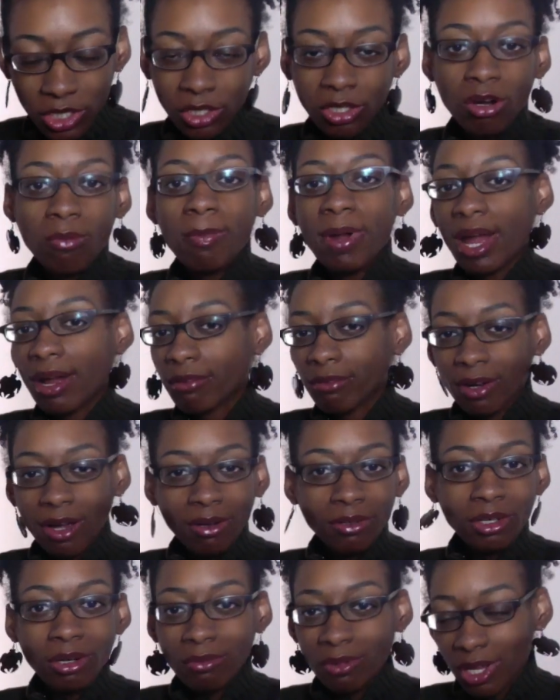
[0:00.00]
No background,
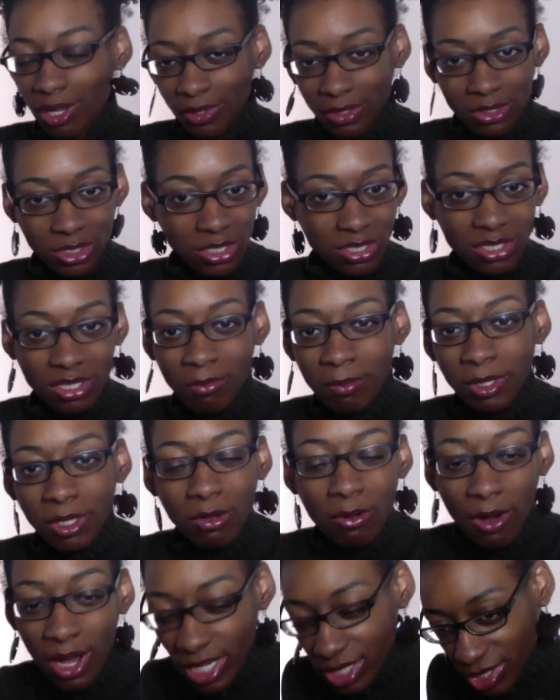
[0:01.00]
no nothing. Just send me the
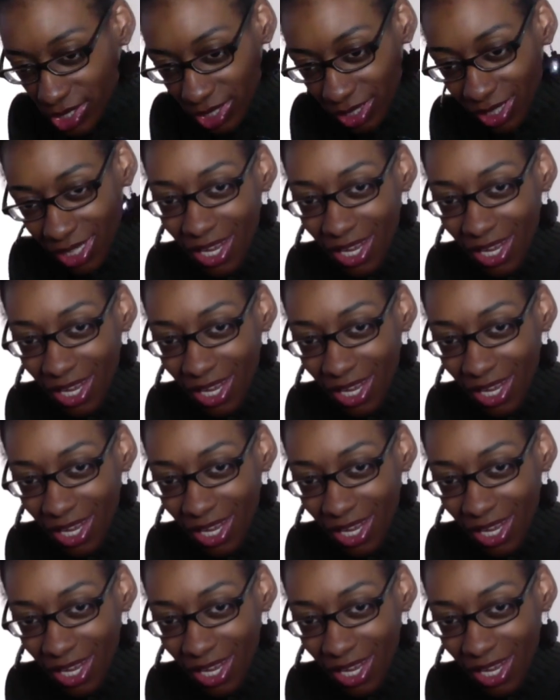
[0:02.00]
question,